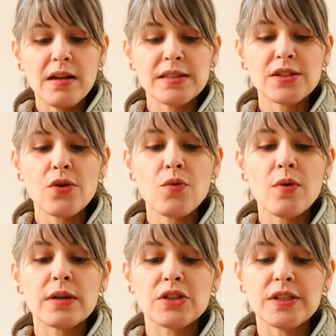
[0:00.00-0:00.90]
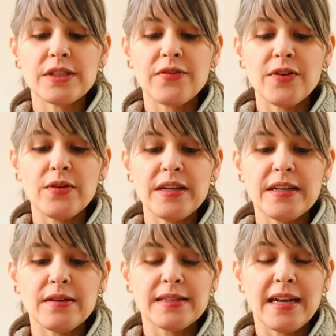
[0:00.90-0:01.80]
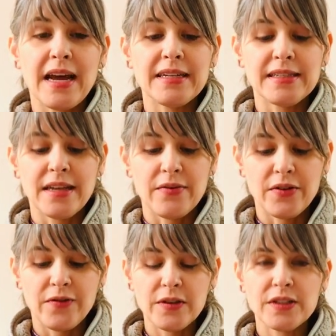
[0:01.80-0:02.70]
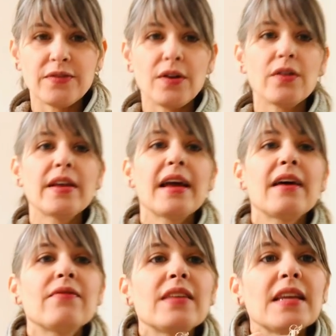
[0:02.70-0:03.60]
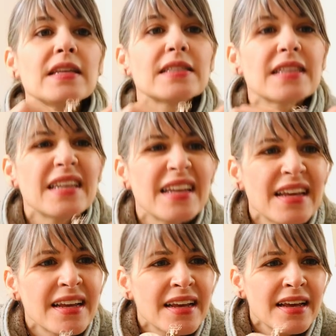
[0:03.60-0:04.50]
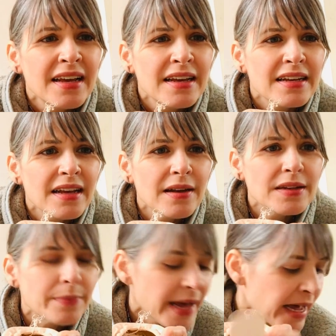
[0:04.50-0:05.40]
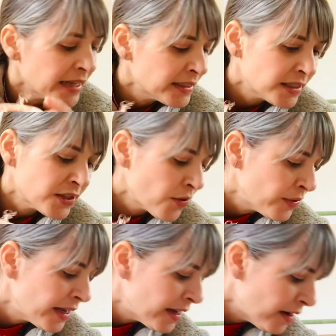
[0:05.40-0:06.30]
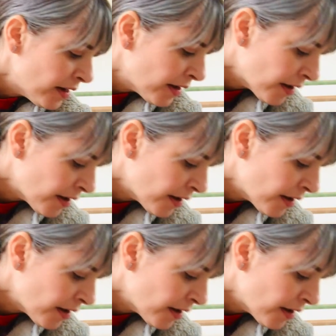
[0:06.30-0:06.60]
So just a few details that I discovered. First of all, they have these pads sewn in.